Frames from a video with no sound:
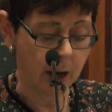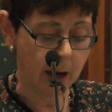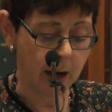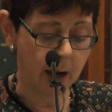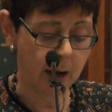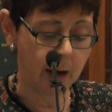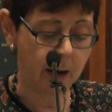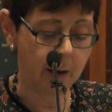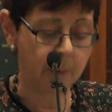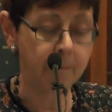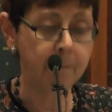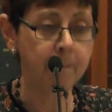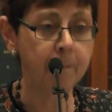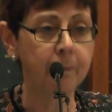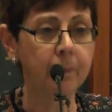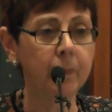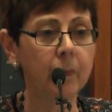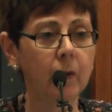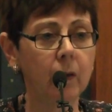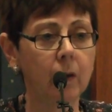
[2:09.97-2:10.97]

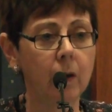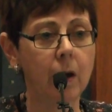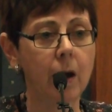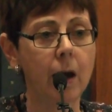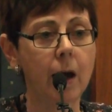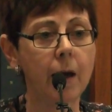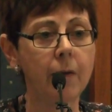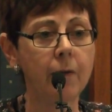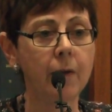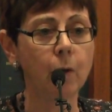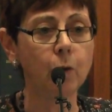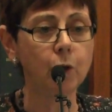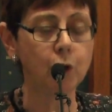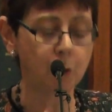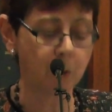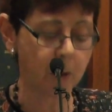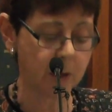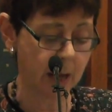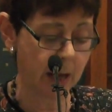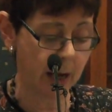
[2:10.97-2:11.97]
and they were
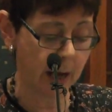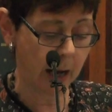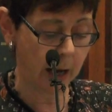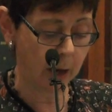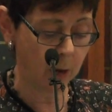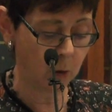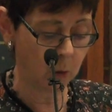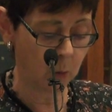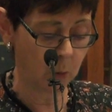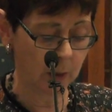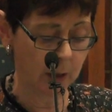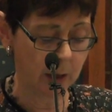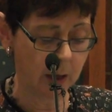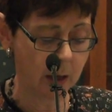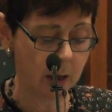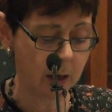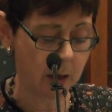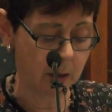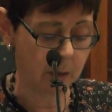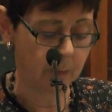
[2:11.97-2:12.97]
doing that
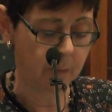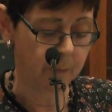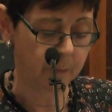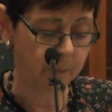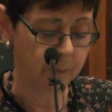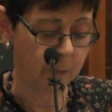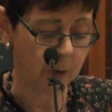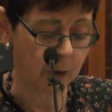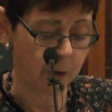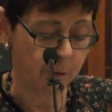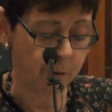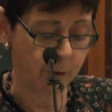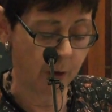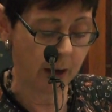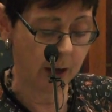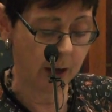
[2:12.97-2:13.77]
annually for